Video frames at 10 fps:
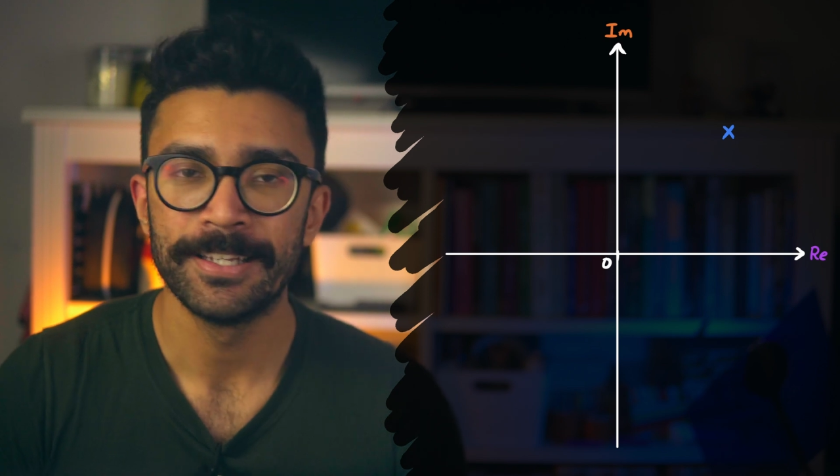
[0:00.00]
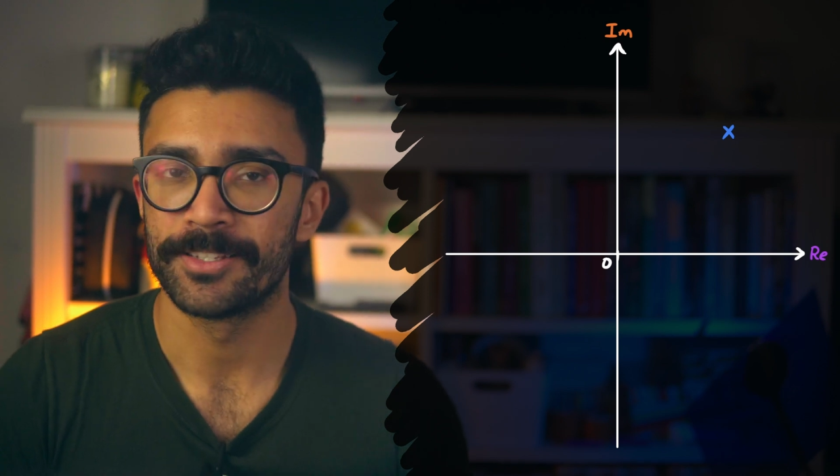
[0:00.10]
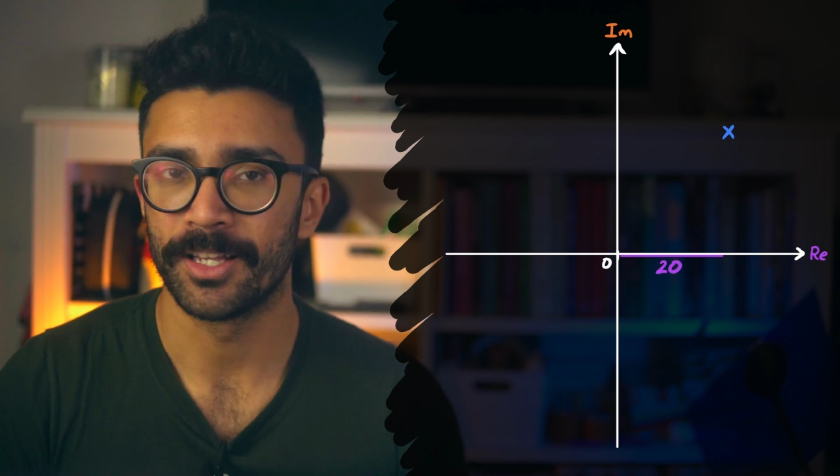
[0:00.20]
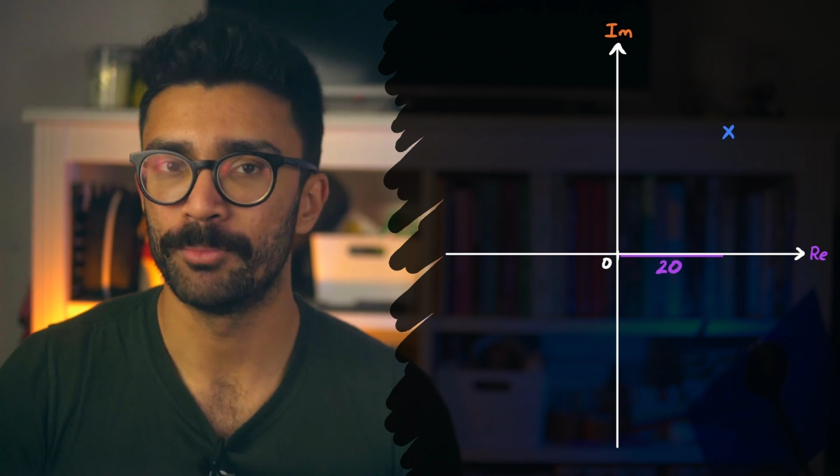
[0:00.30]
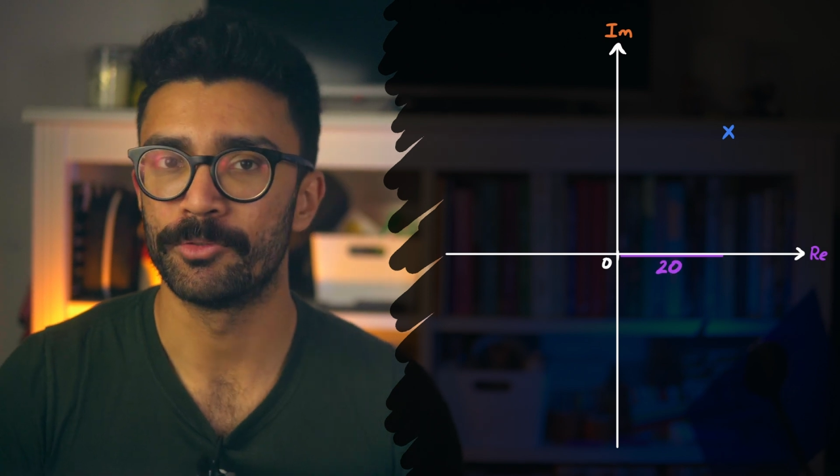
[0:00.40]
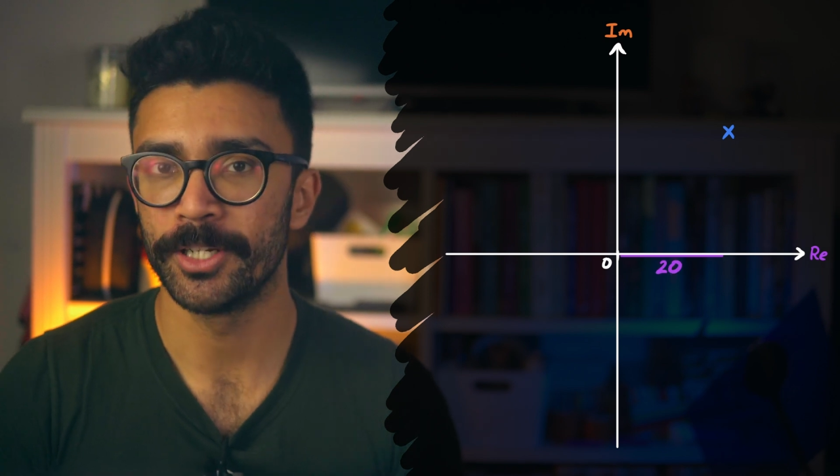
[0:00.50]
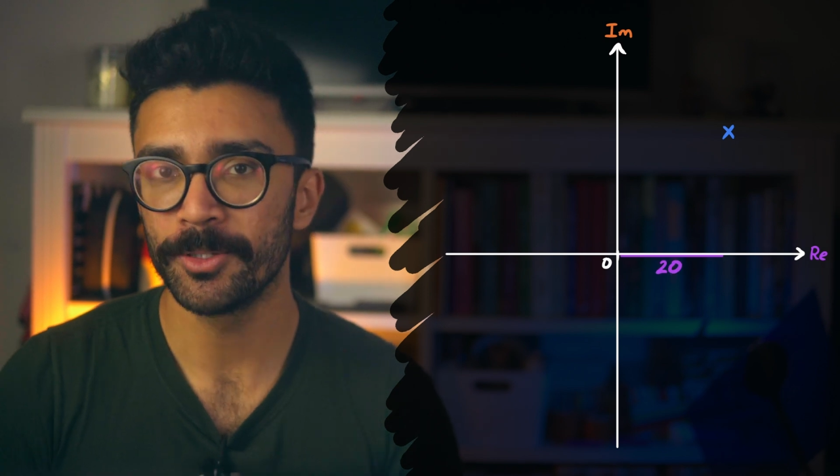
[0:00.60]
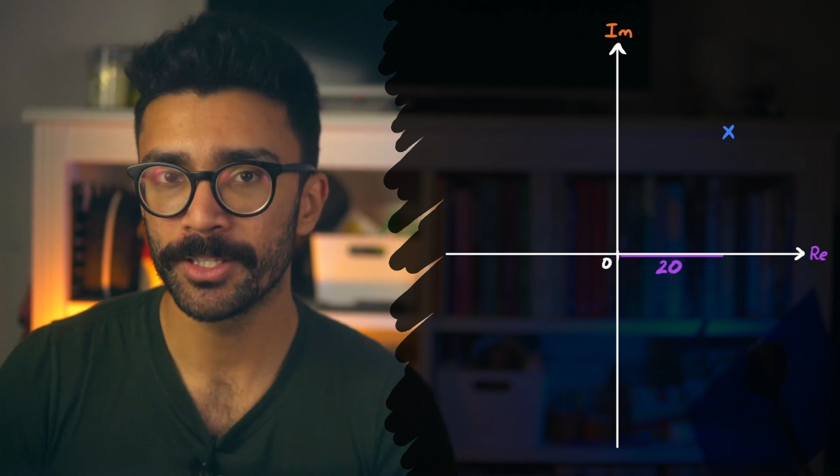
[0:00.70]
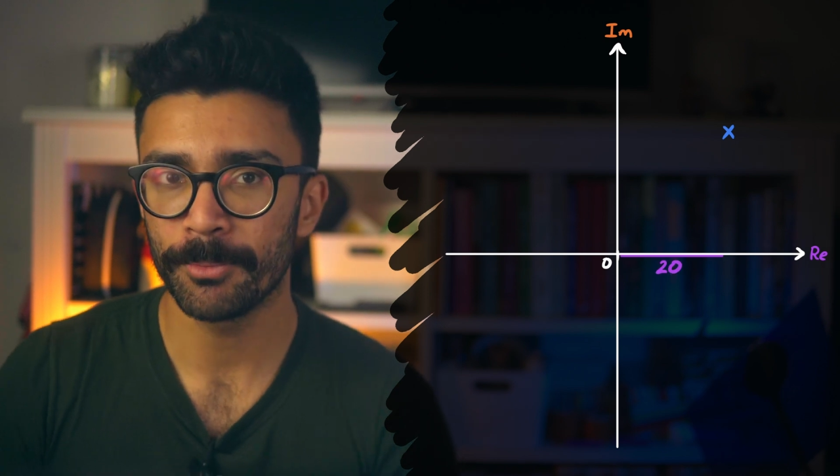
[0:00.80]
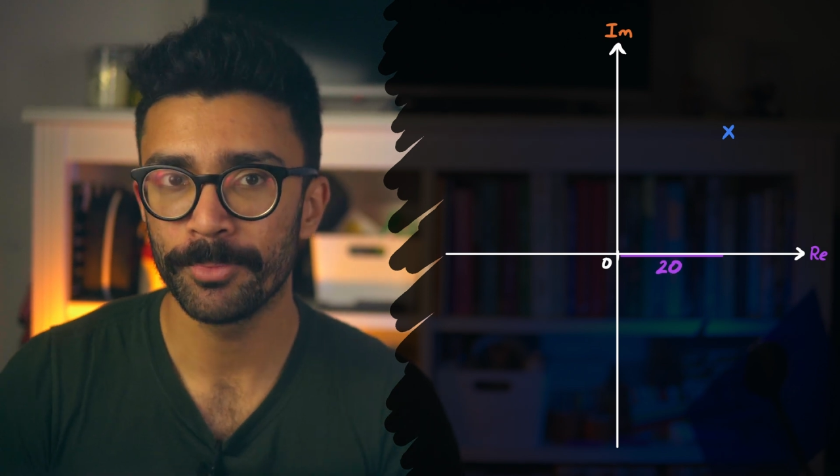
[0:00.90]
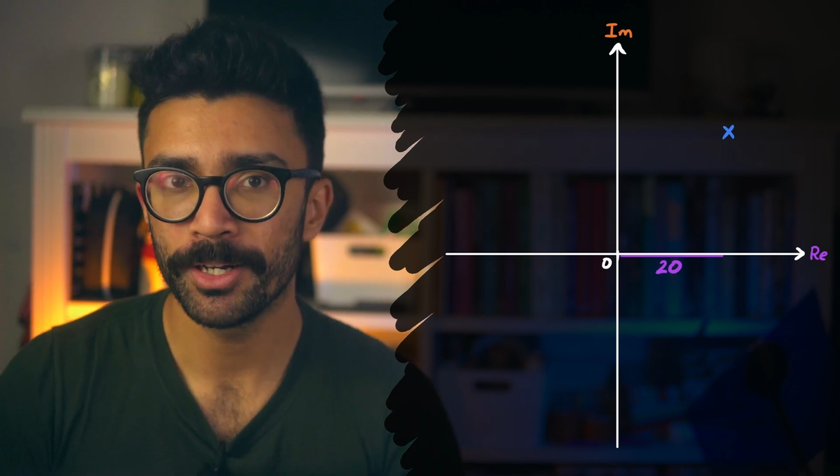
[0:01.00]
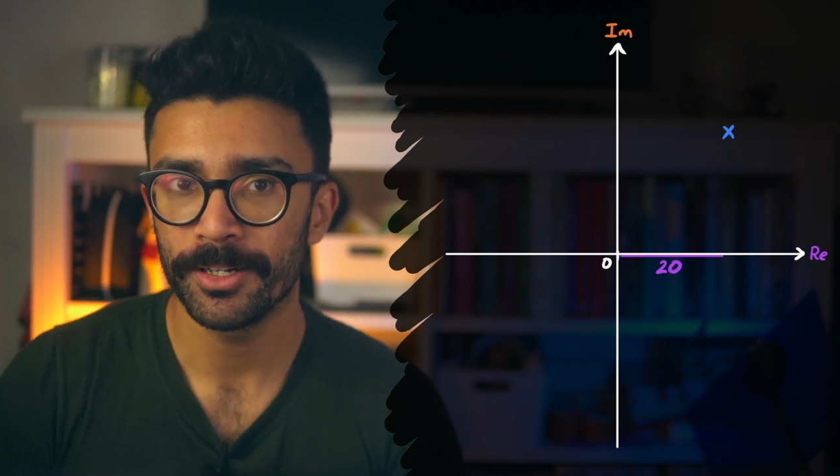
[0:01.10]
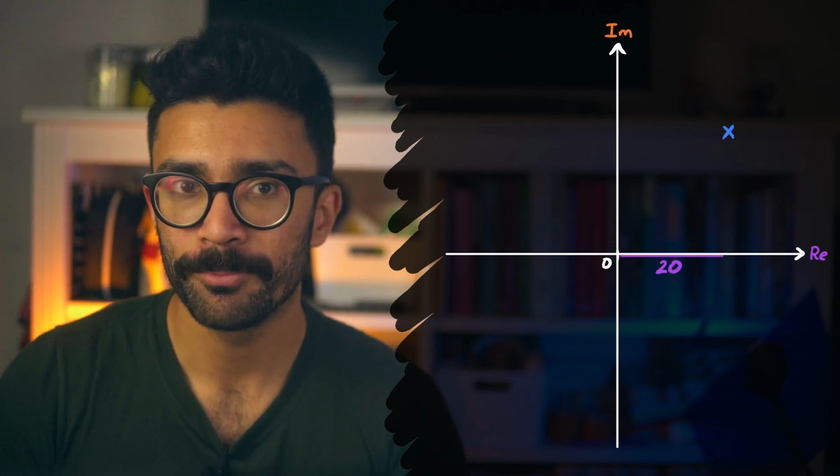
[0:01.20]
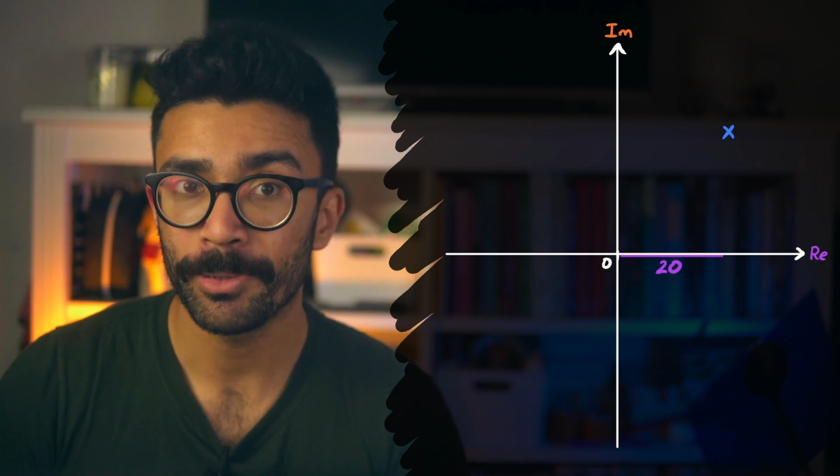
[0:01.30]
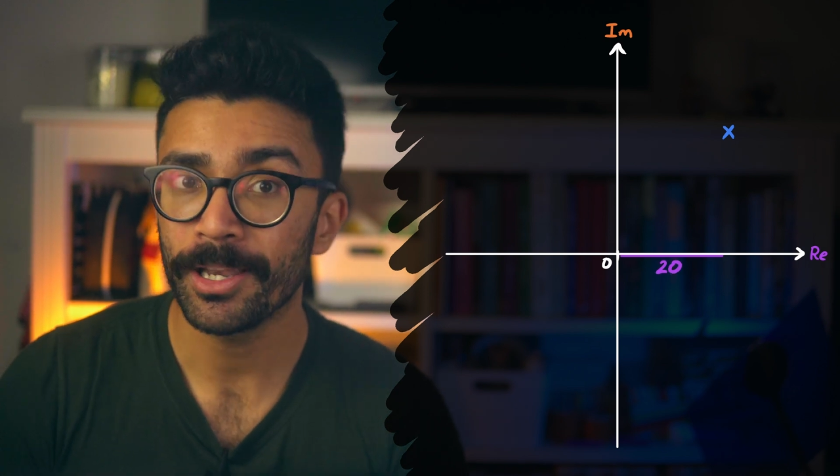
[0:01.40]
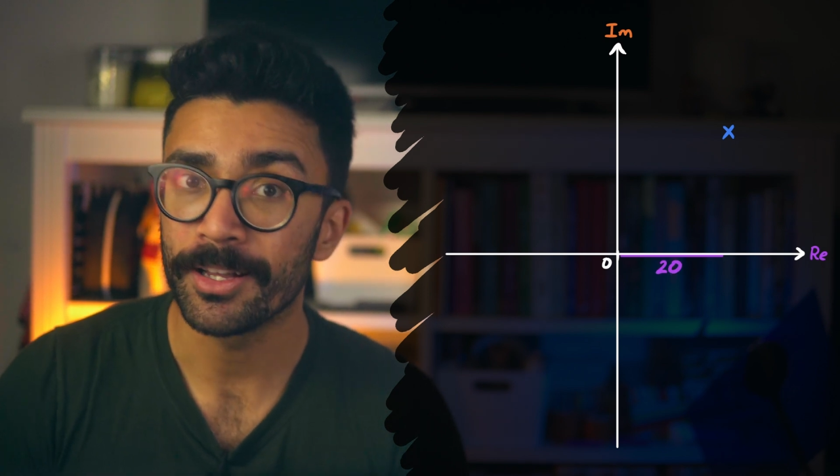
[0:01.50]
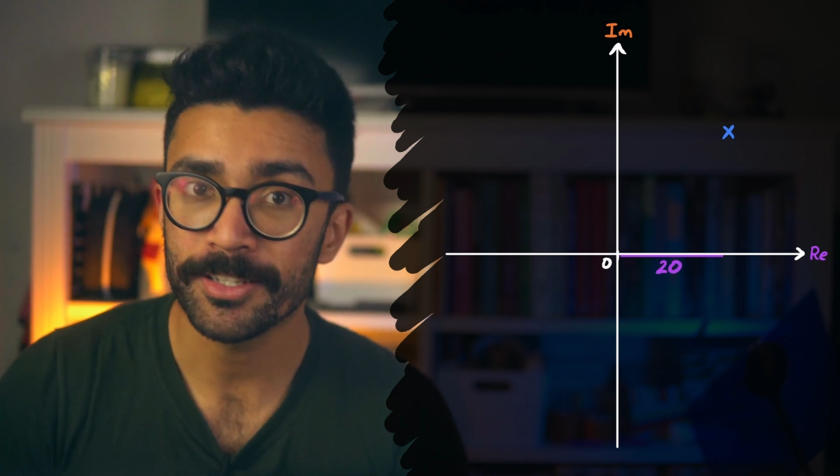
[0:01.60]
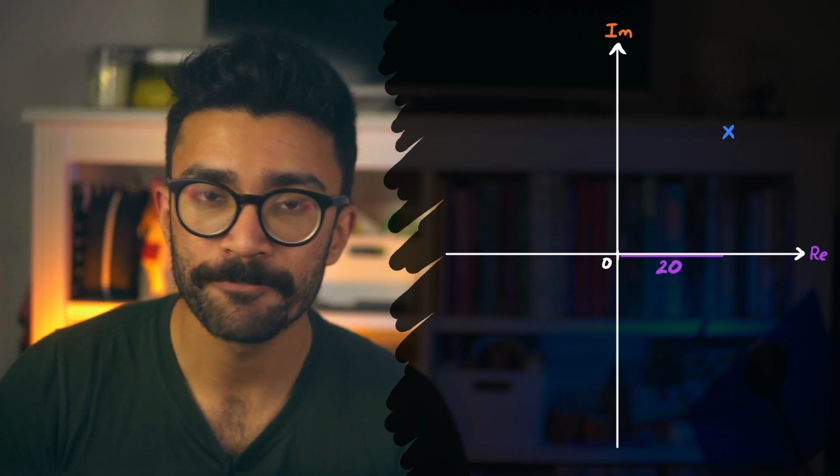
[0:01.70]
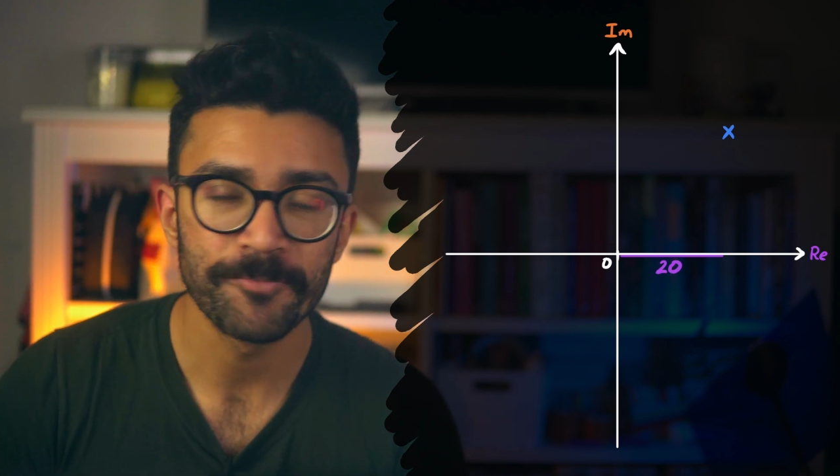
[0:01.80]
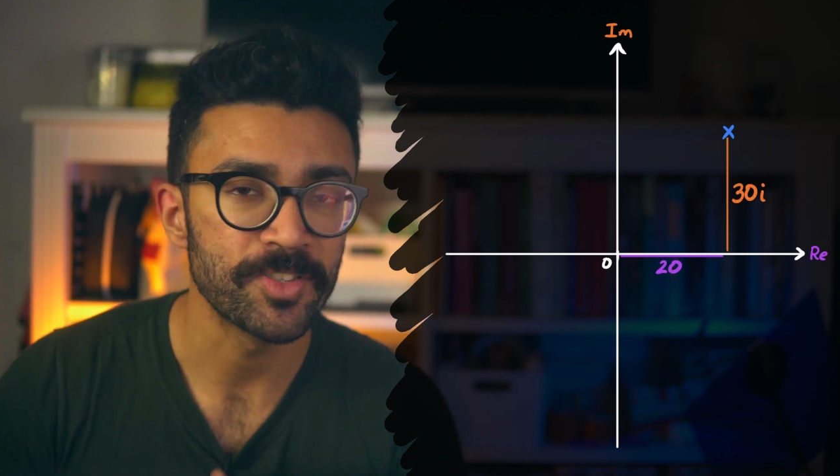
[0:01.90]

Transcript: Some real number plus